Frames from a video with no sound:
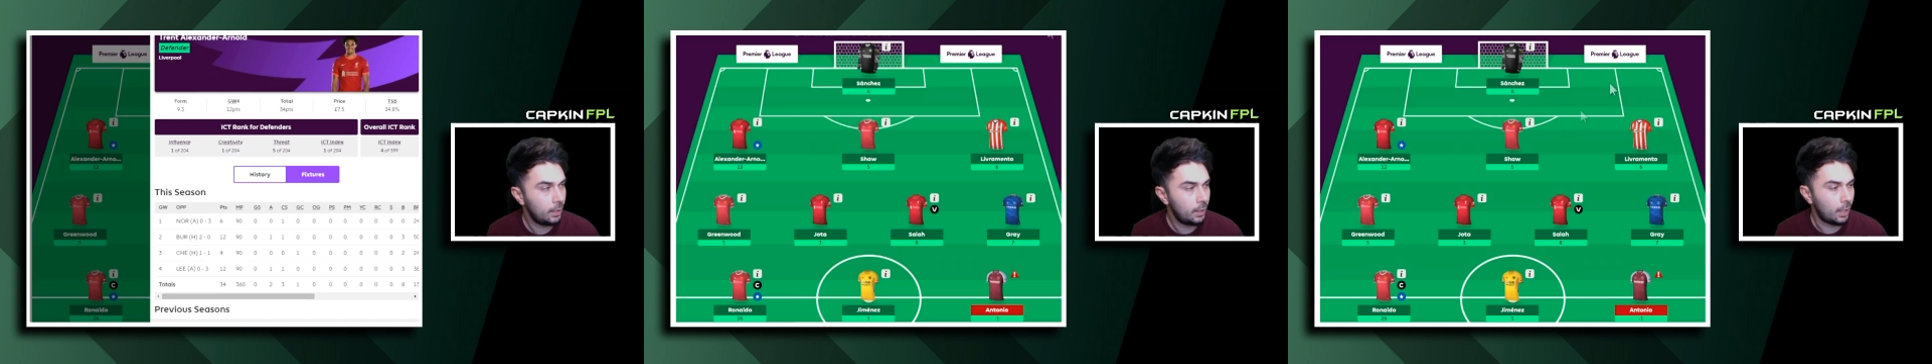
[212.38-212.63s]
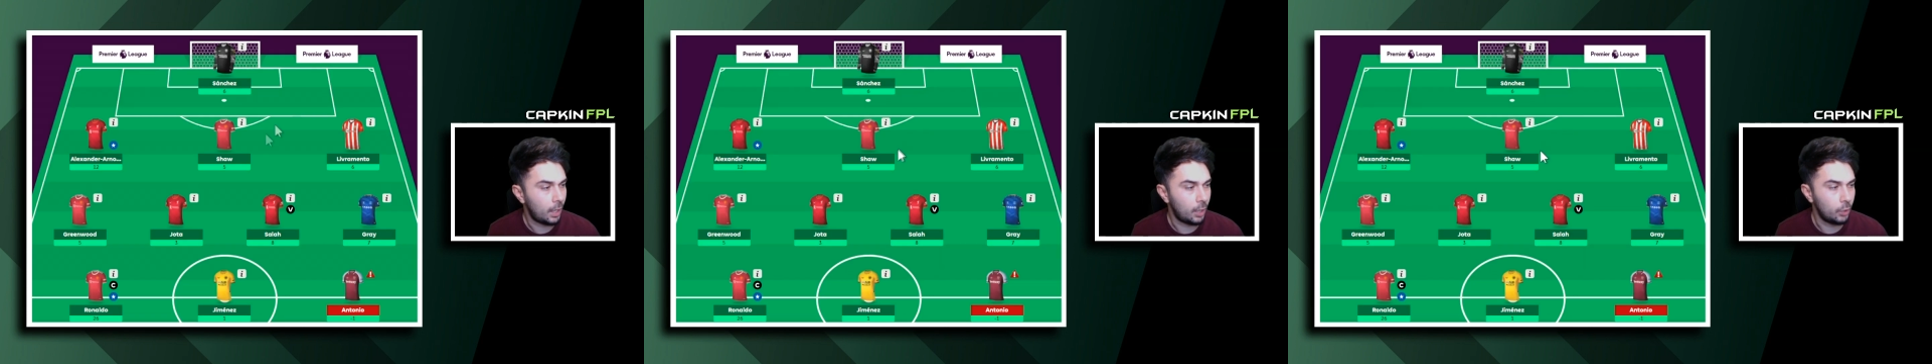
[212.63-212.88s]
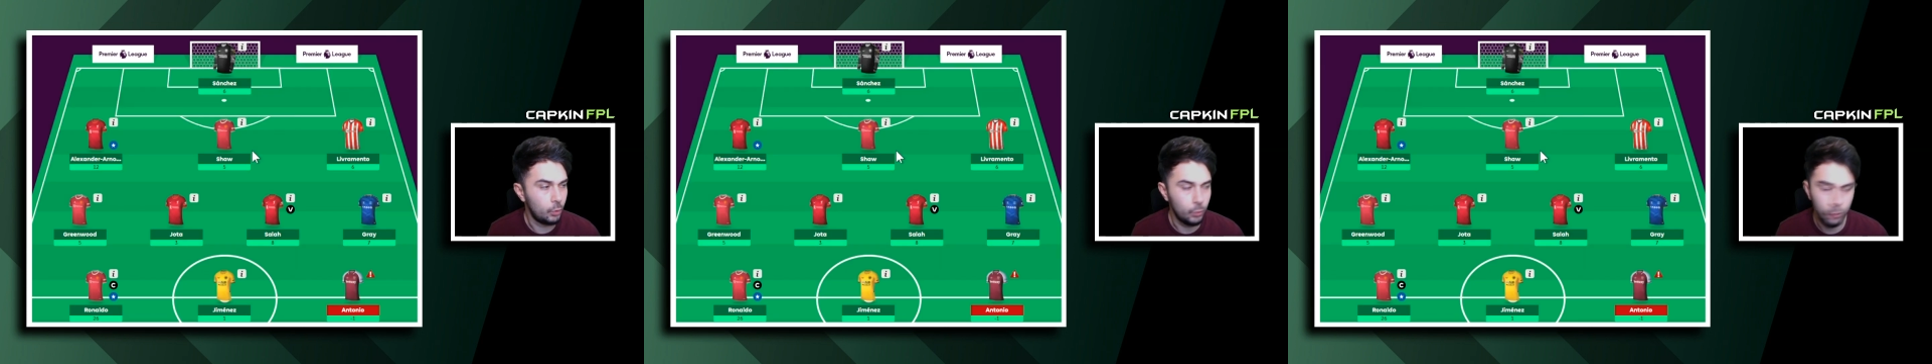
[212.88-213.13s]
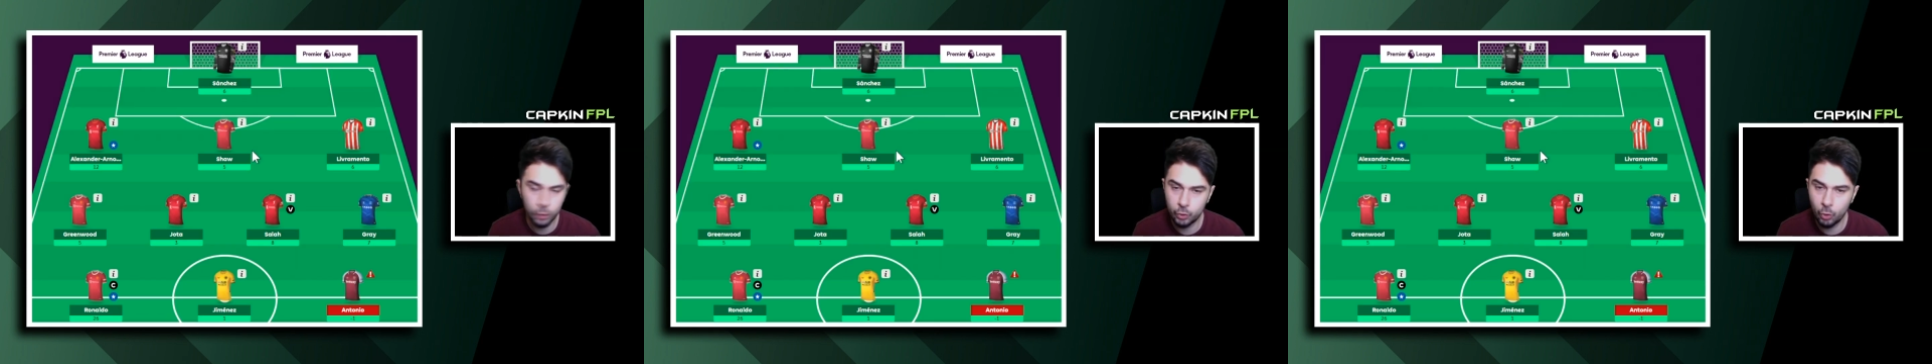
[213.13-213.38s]

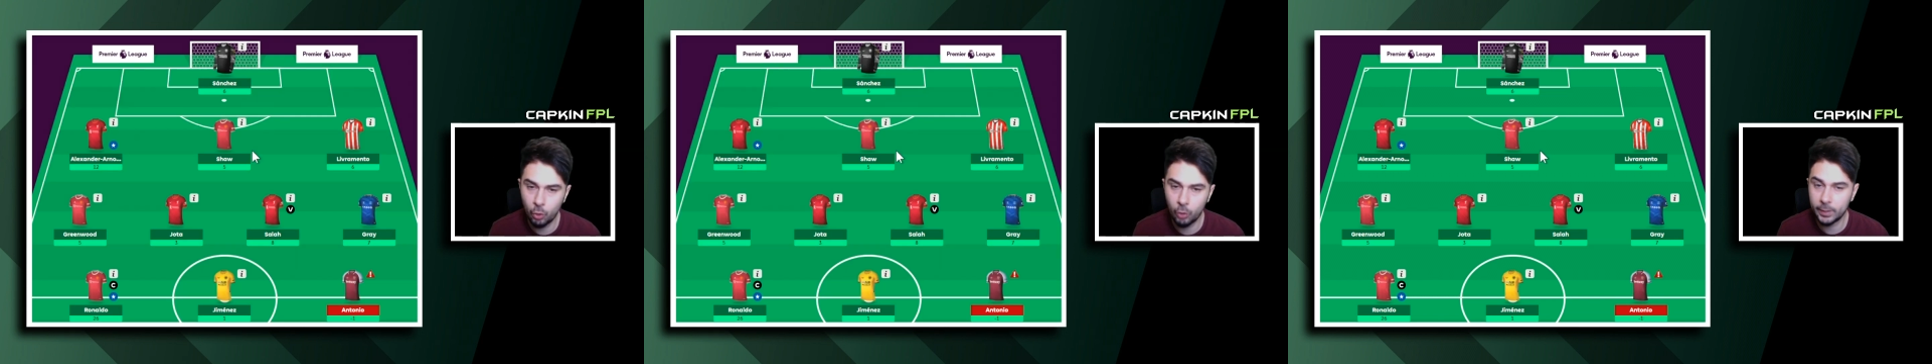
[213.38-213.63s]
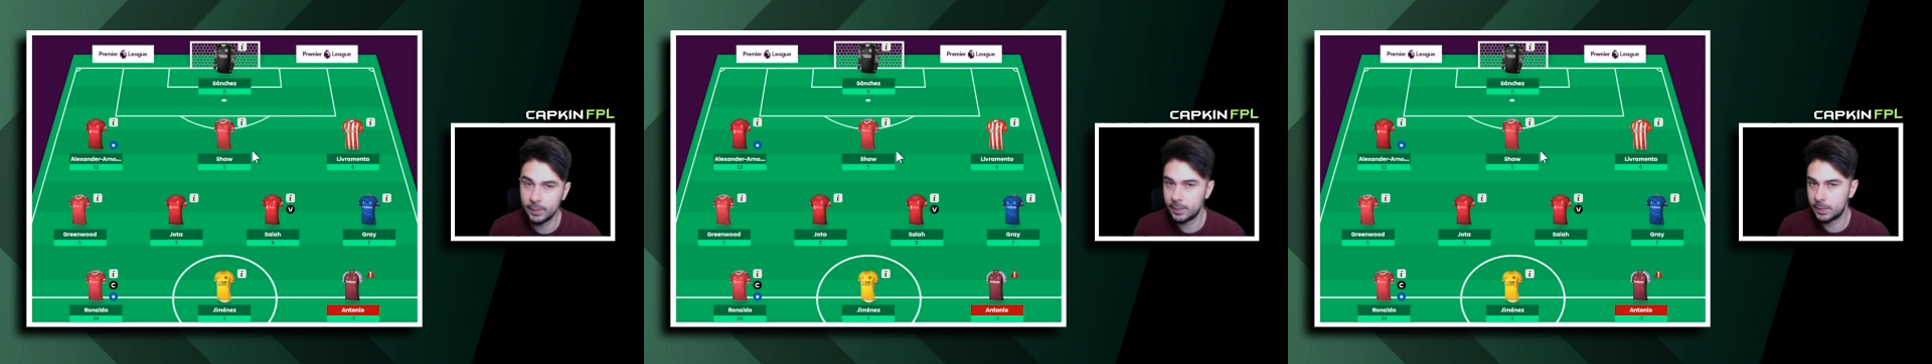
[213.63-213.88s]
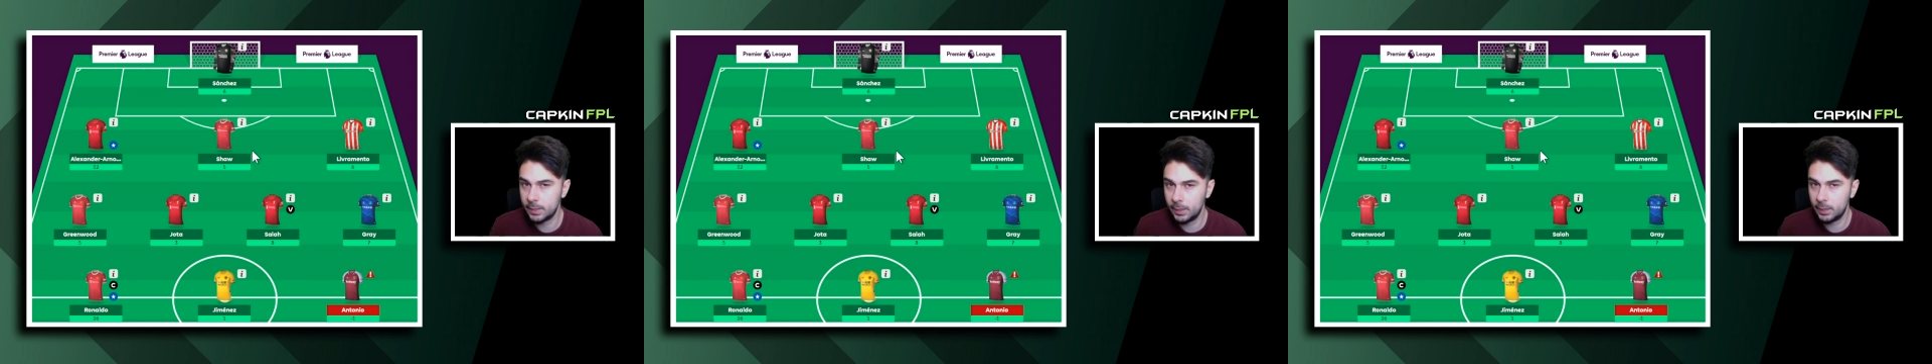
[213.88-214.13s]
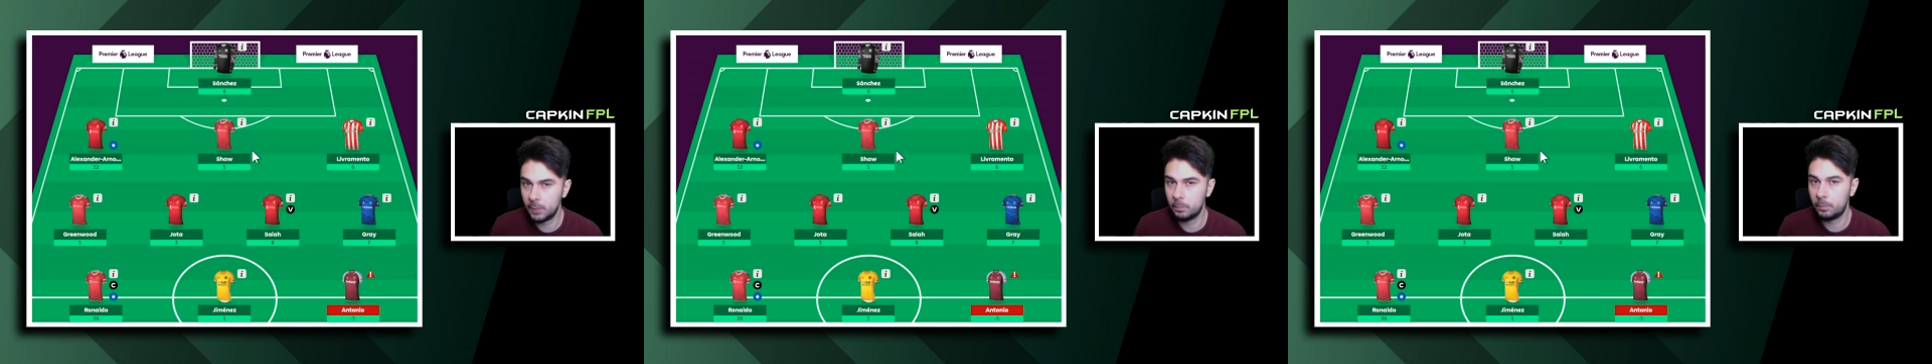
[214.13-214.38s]
Luke Shaw
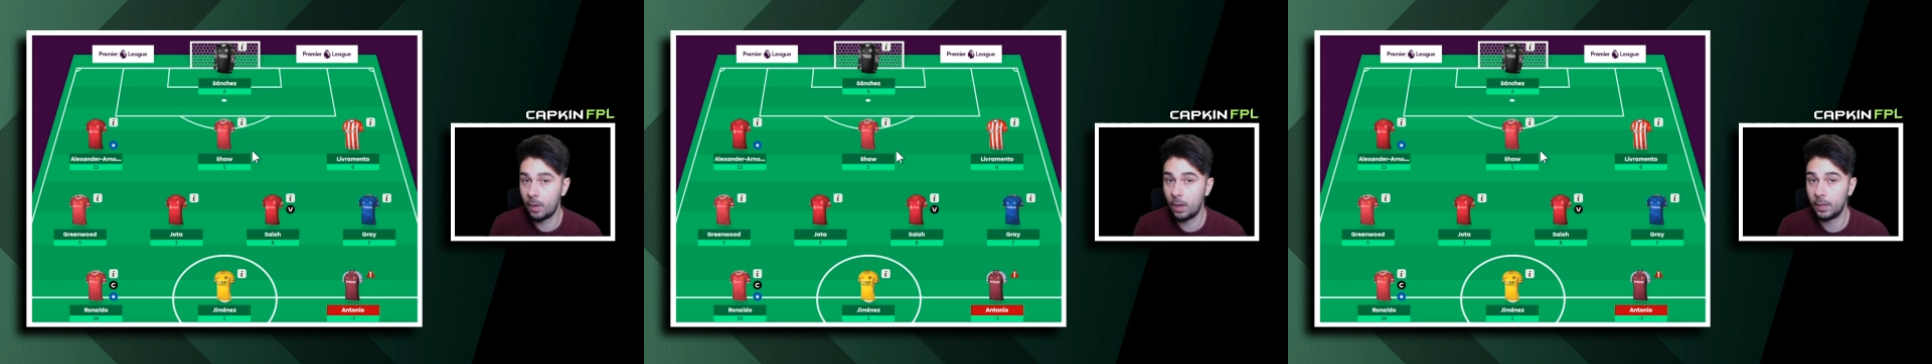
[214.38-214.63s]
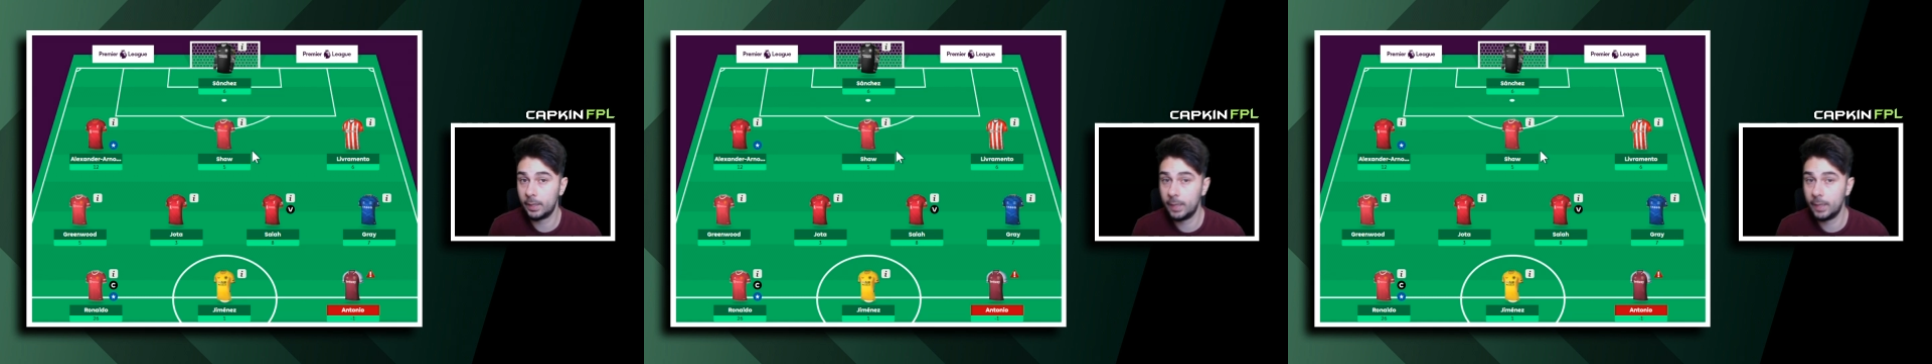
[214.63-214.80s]
conceding but